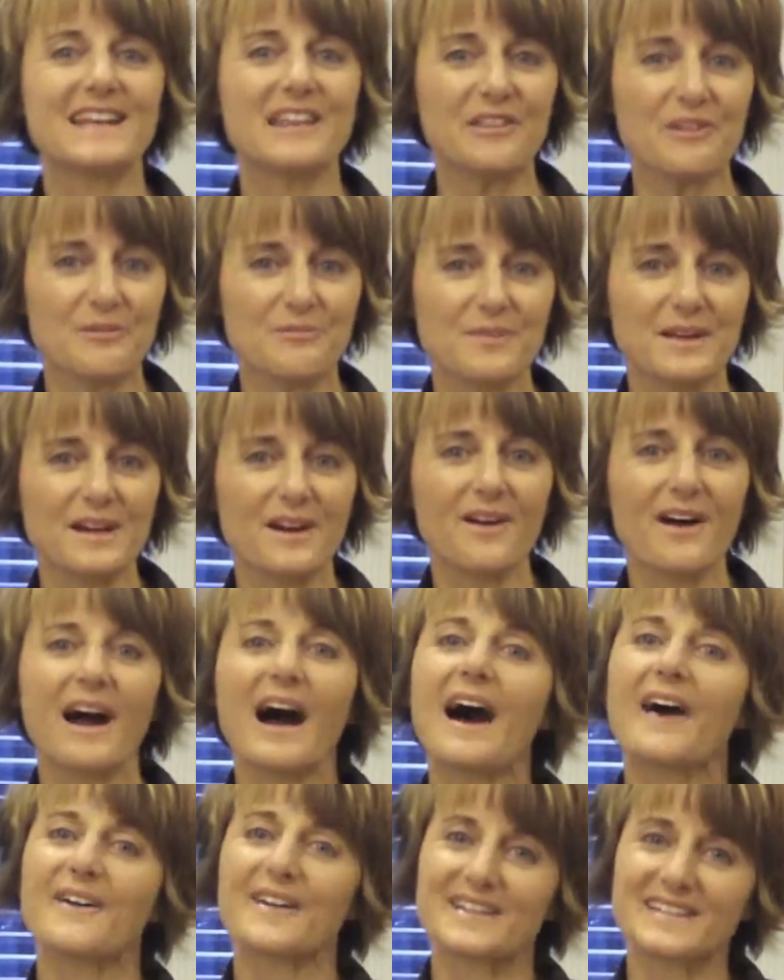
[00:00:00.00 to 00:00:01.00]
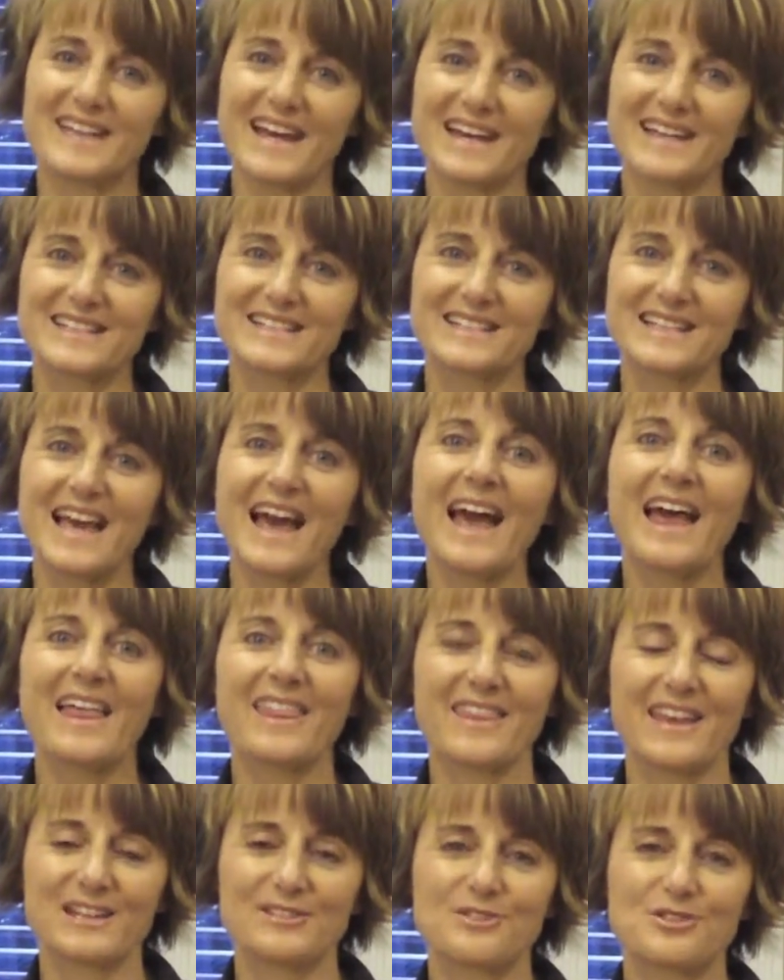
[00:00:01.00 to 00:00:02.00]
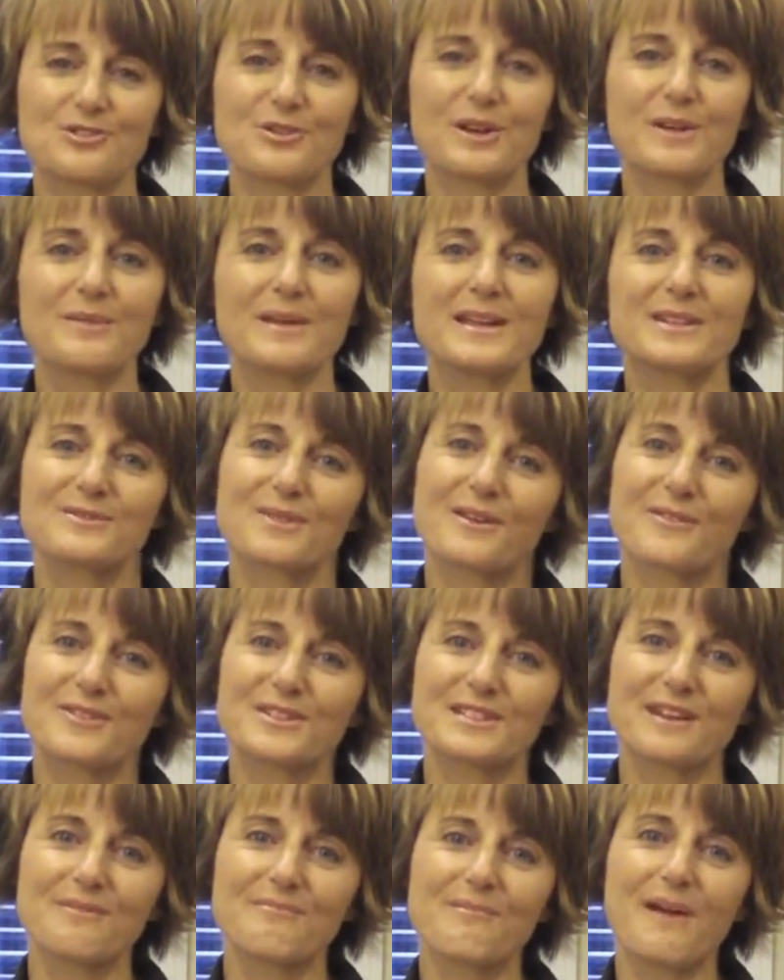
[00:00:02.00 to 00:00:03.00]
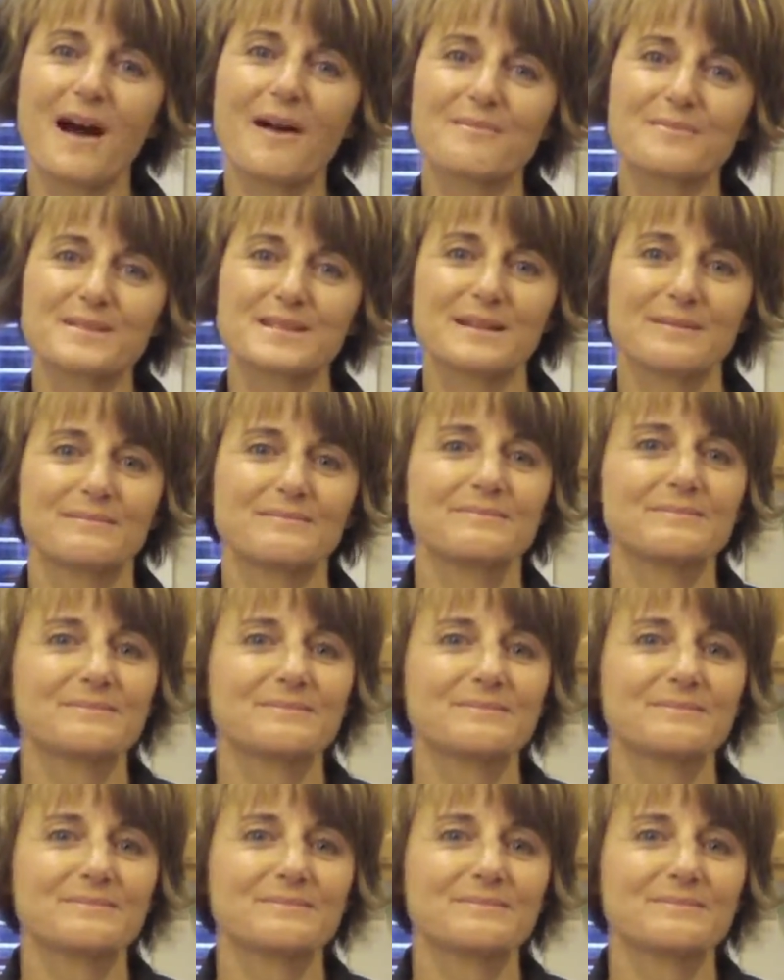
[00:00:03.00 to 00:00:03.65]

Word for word: eat their meal how it tastes. Thanks for joining me at 24 7 Moms.